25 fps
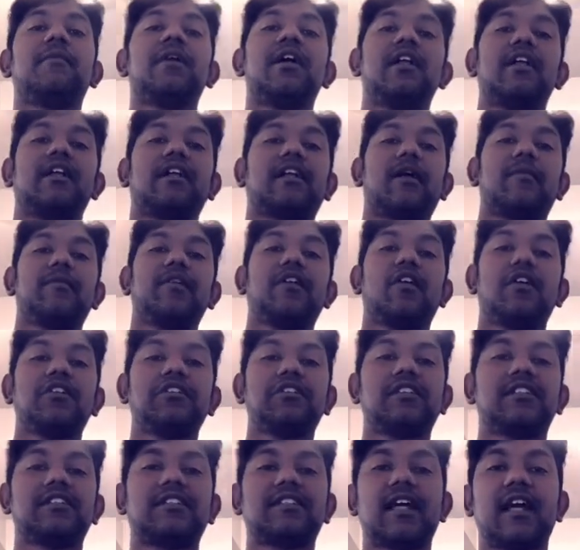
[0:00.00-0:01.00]
Coming on to
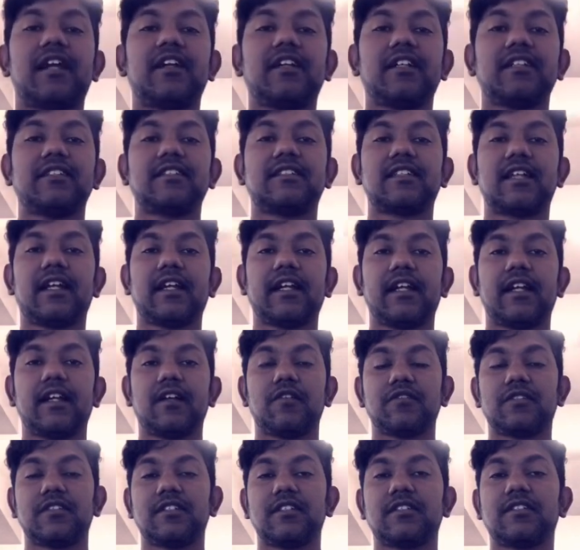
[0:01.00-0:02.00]
the Saturn in second
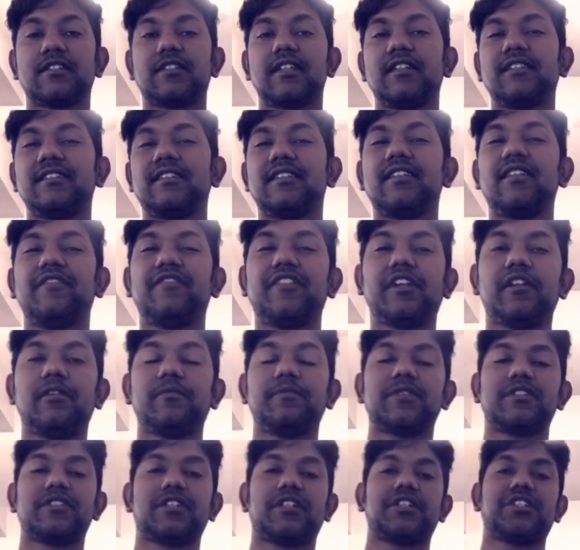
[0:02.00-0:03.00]
house, it's a difficult
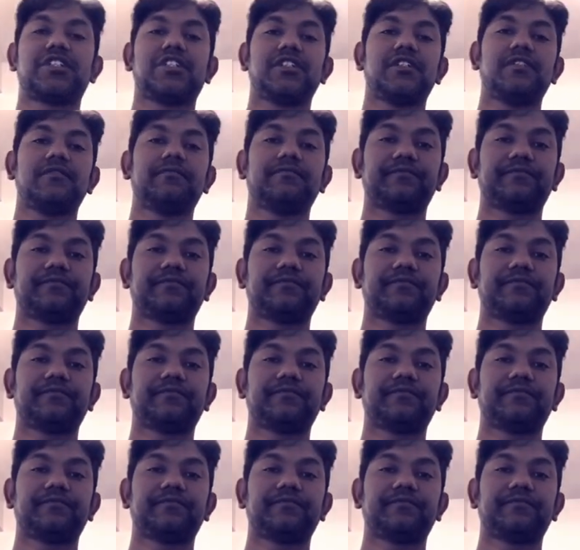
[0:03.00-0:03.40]
position.